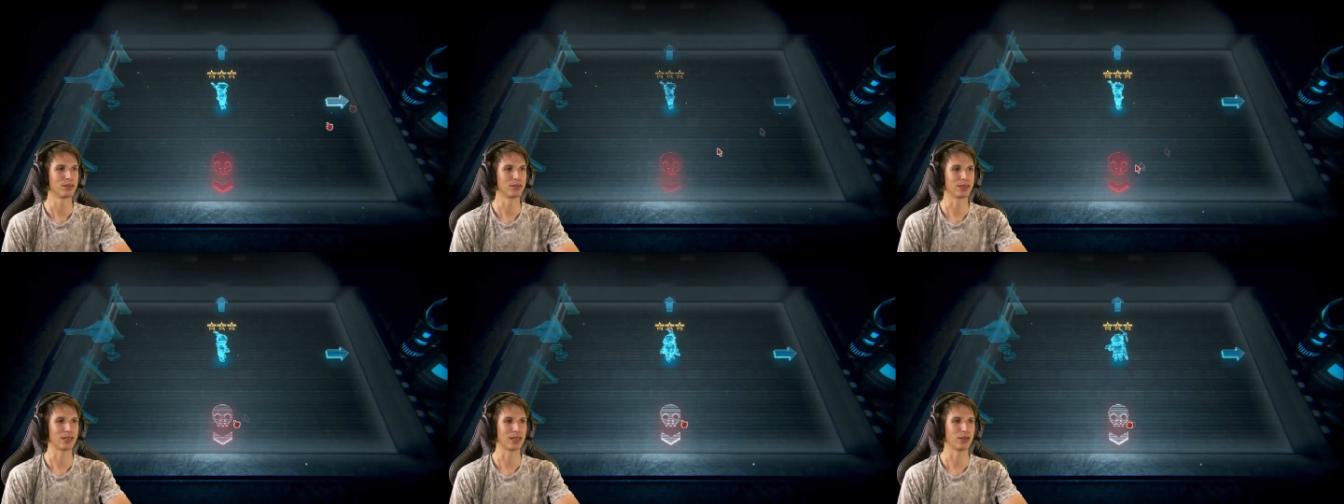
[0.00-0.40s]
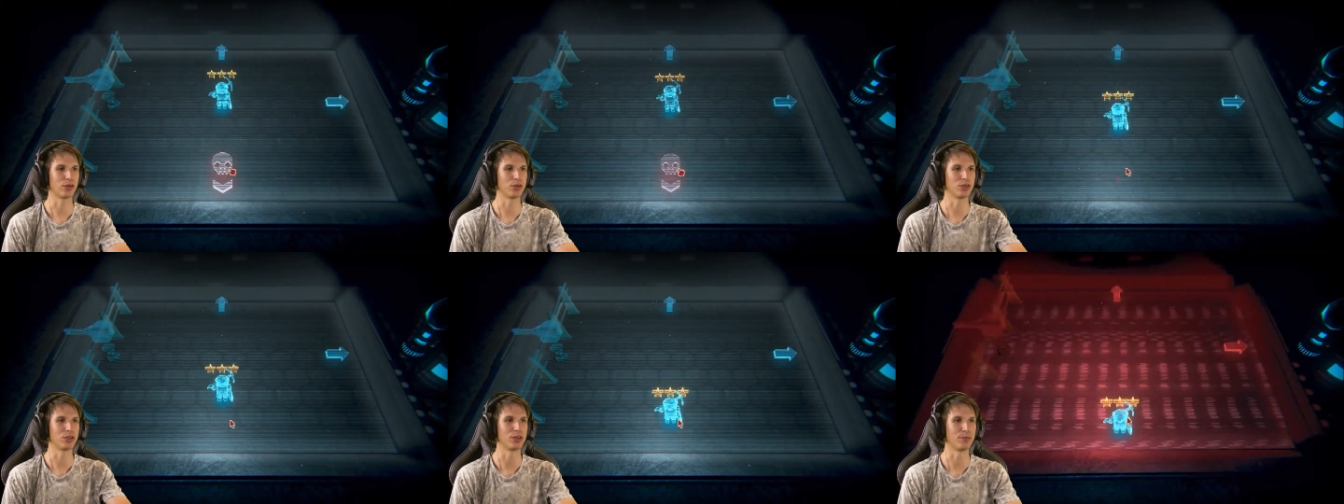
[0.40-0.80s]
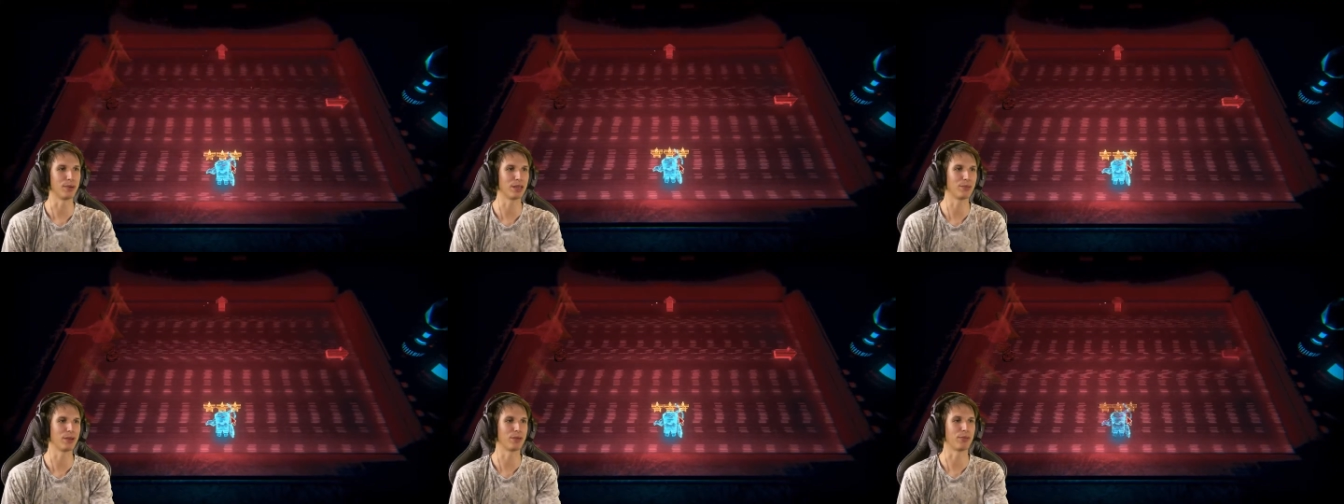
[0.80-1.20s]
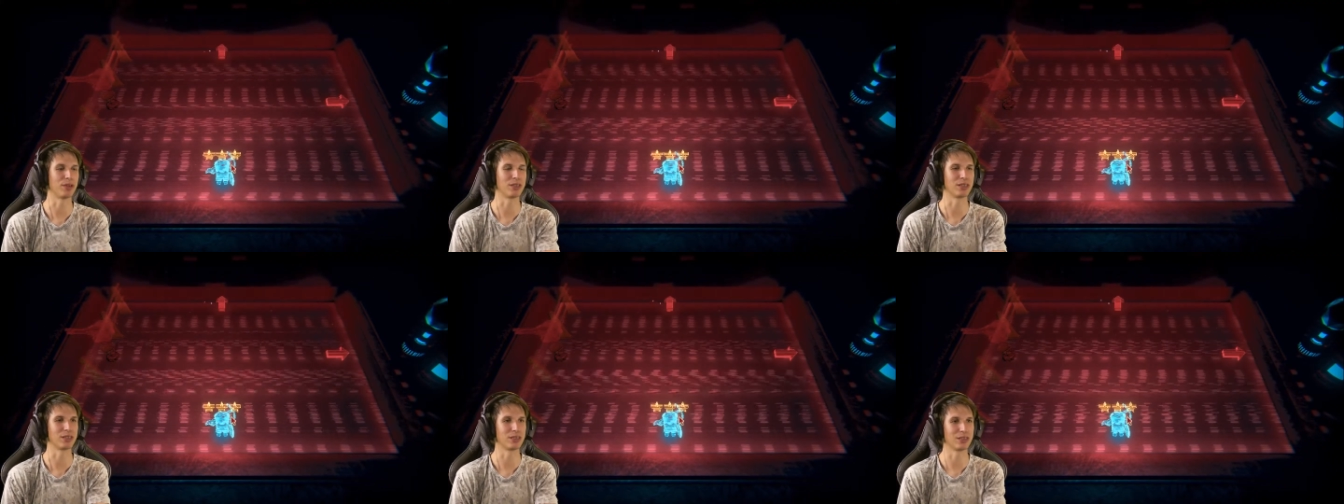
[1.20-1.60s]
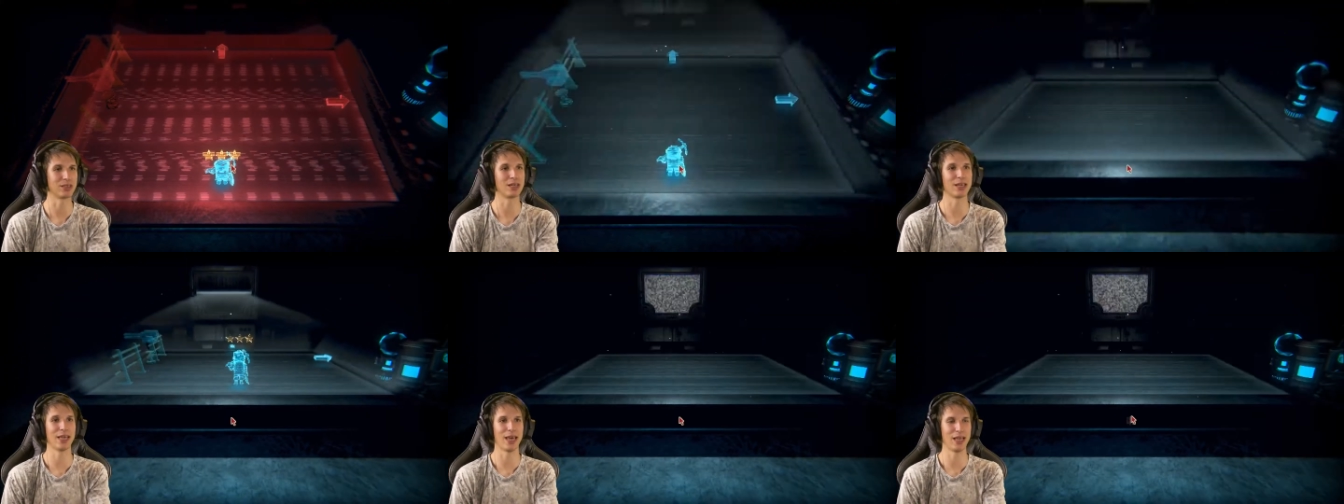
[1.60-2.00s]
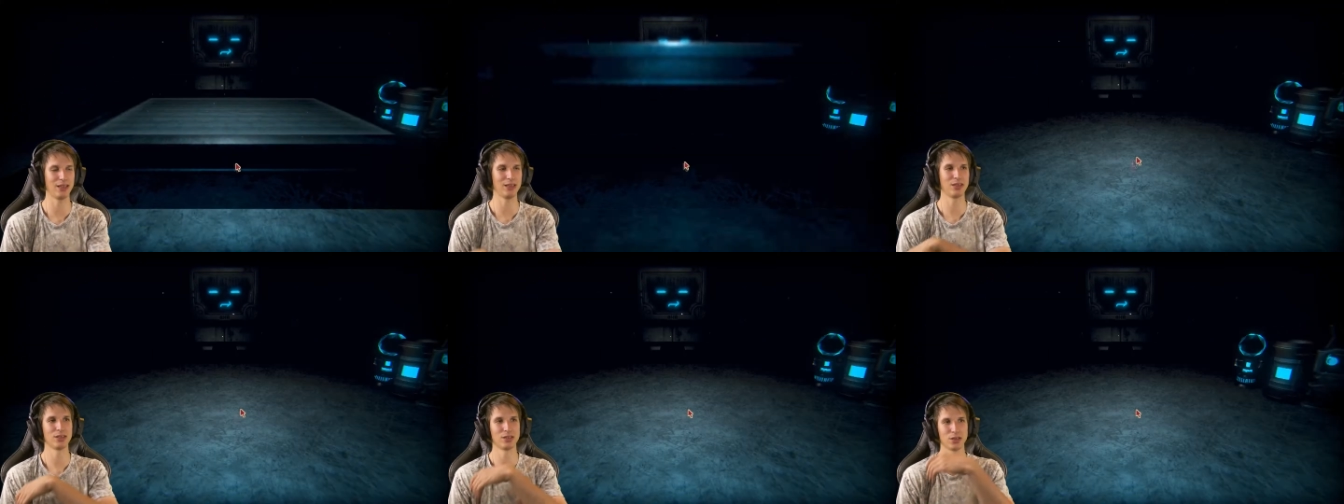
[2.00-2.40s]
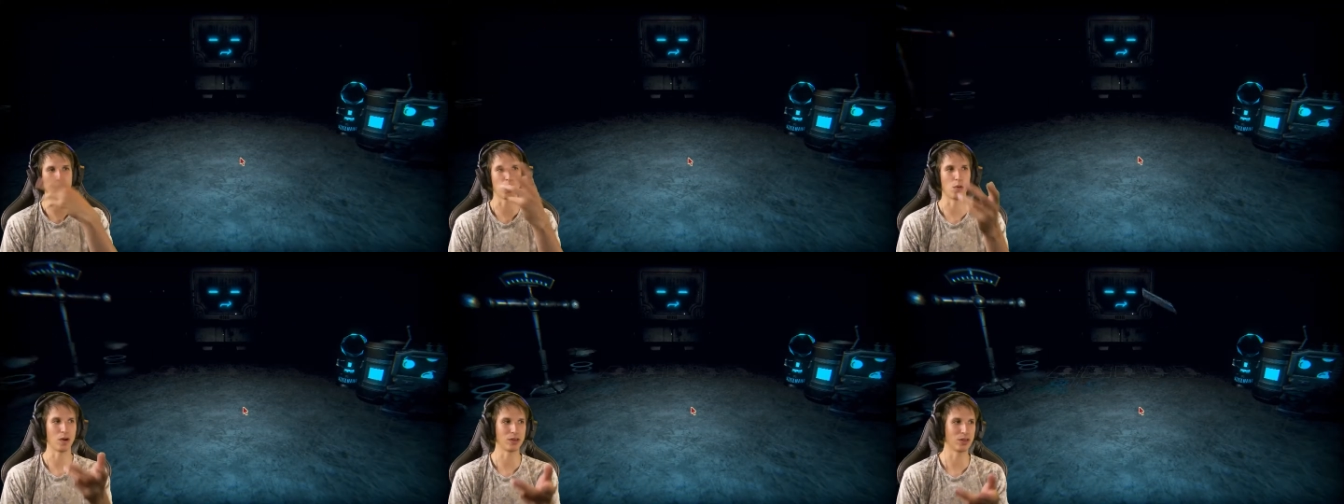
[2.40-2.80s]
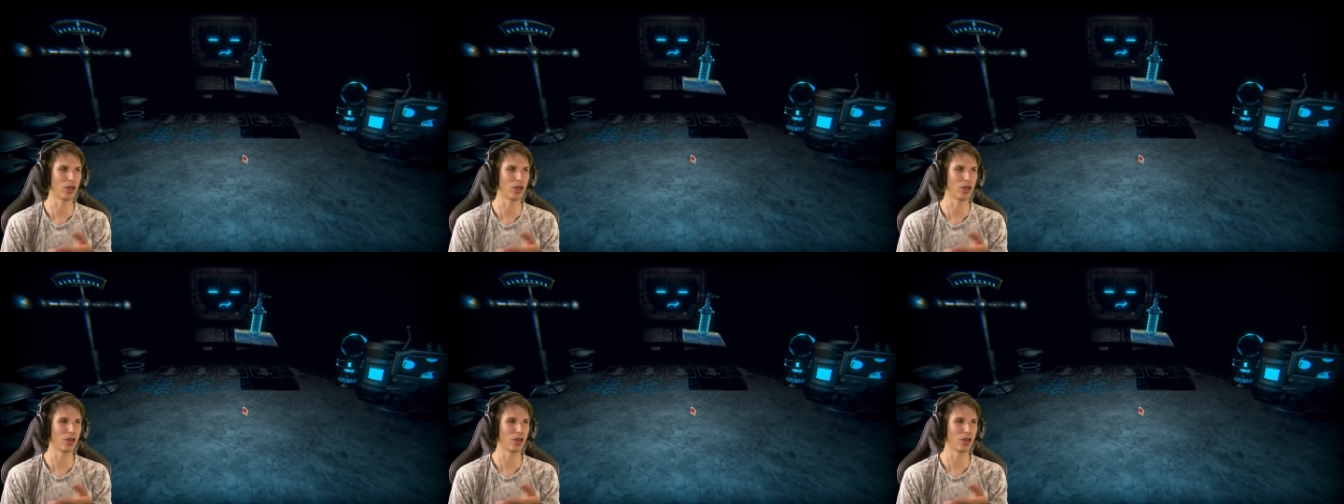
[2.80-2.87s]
I can go into the middle, but I wanna, again, go around